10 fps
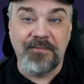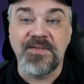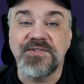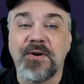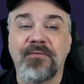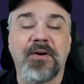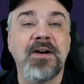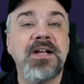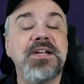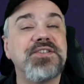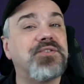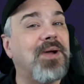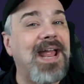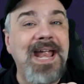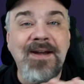on the server,
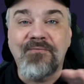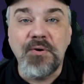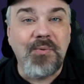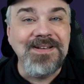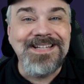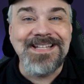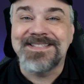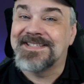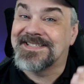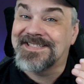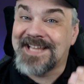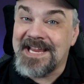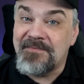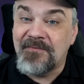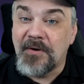so everyone gets the
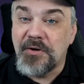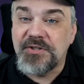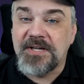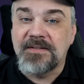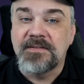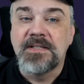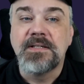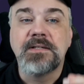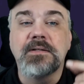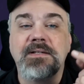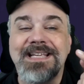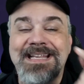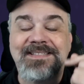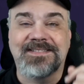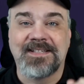same version
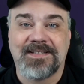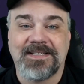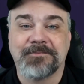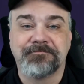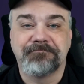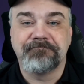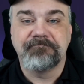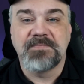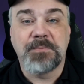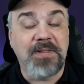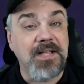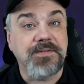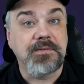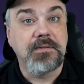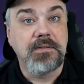instantly.
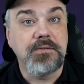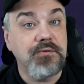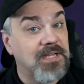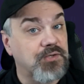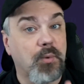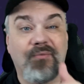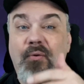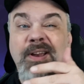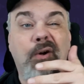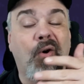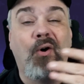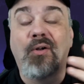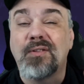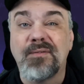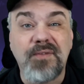Plus, you get to avoid
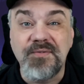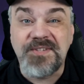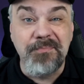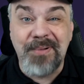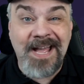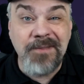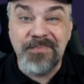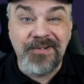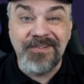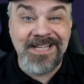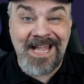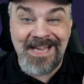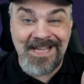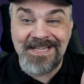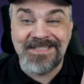all of those compatibility
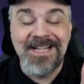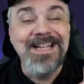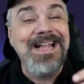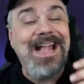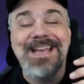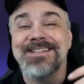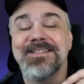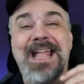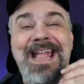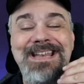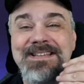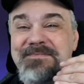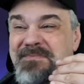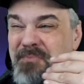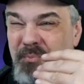headaches and